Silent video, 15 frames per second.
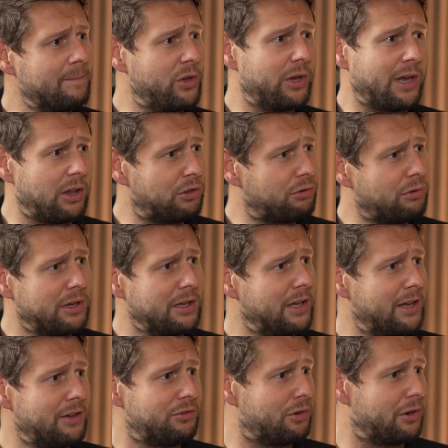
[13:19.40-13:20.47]
get 3
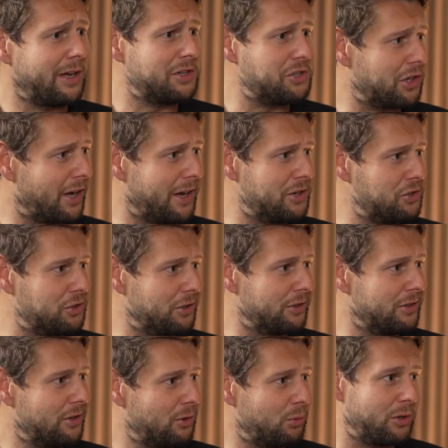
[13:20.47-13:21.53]
years free
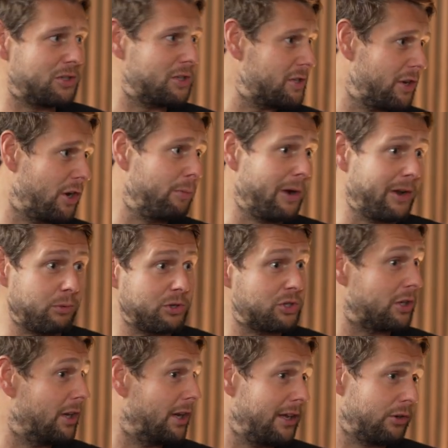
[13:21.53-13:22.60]
education, which is a no-brainer, which
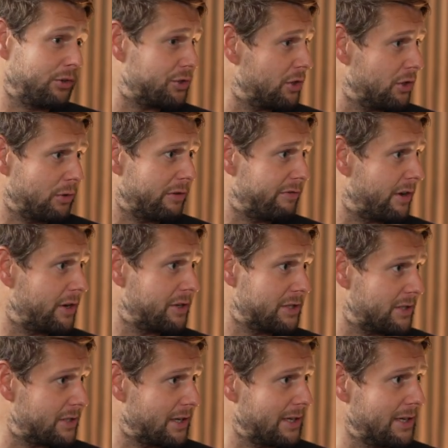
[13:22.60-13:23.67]
can lead on to
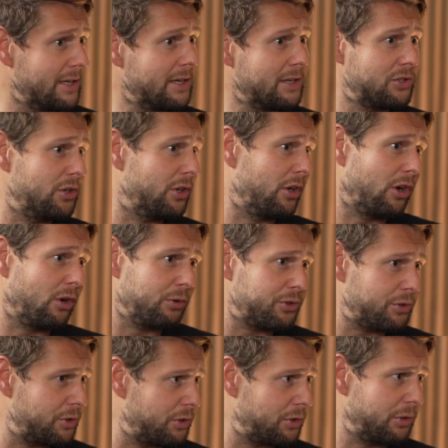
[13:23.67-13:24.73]
university, so you can go on
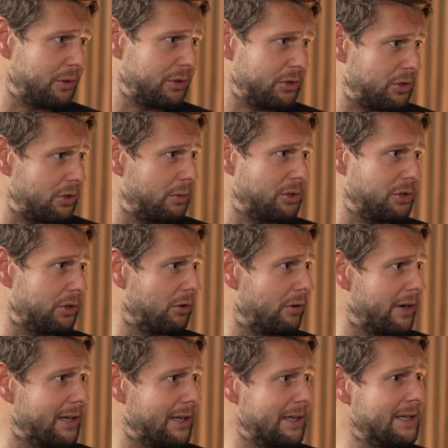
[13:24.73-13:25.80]
to do a
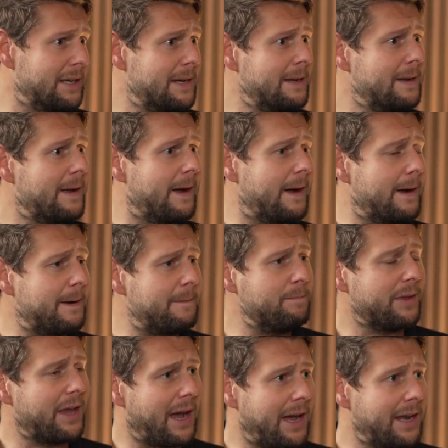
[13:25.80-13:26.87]
degree,
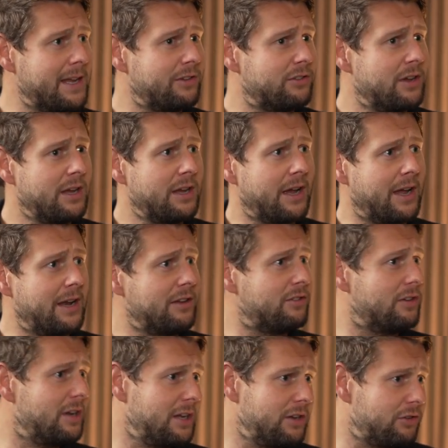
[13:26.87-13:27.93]
and it's
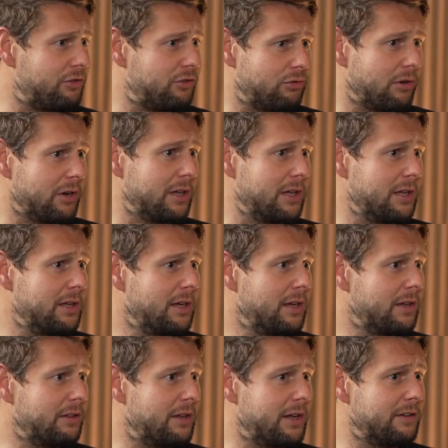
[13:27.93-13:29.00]
an industry
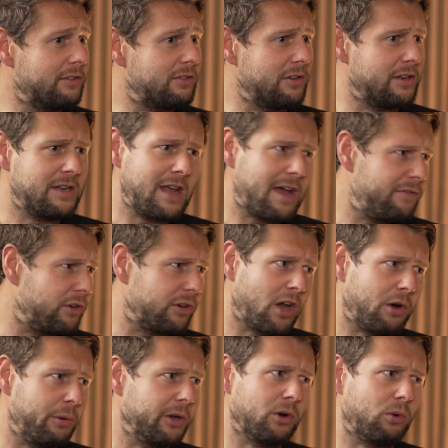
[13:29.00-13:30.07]
that's never
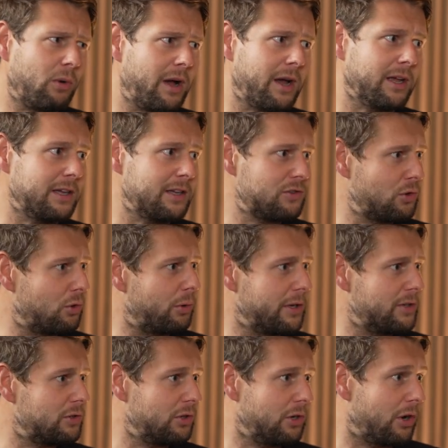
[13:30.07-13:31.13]
going away. It's
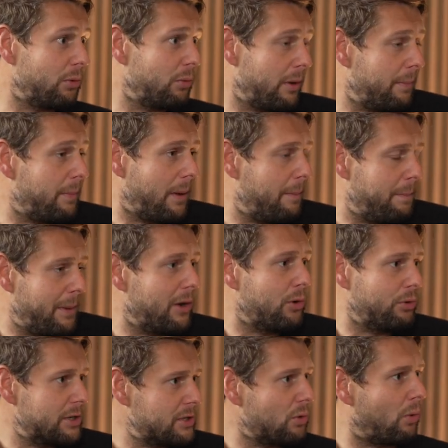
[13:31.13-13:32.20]
always, you know,
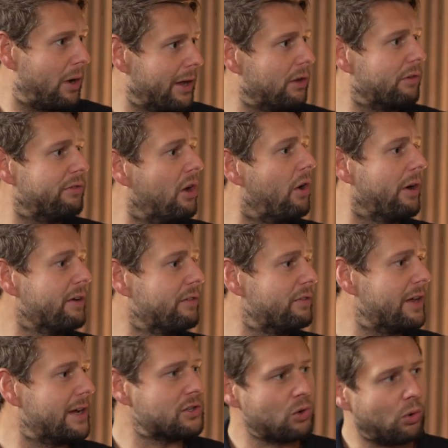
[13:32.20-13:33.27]
build is a way of life.
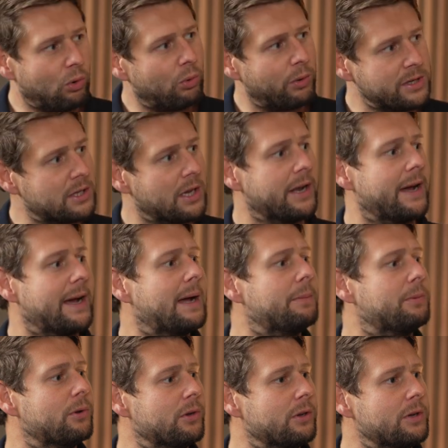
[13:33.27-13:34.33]
That's always going to
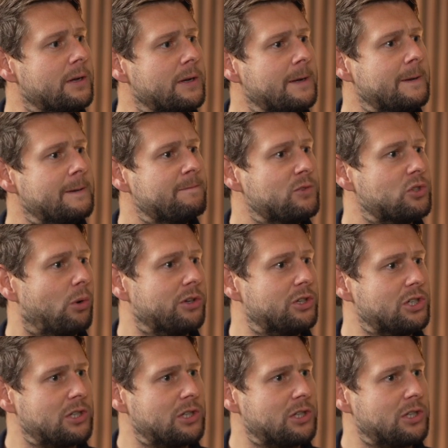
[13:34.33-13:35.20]
happen. So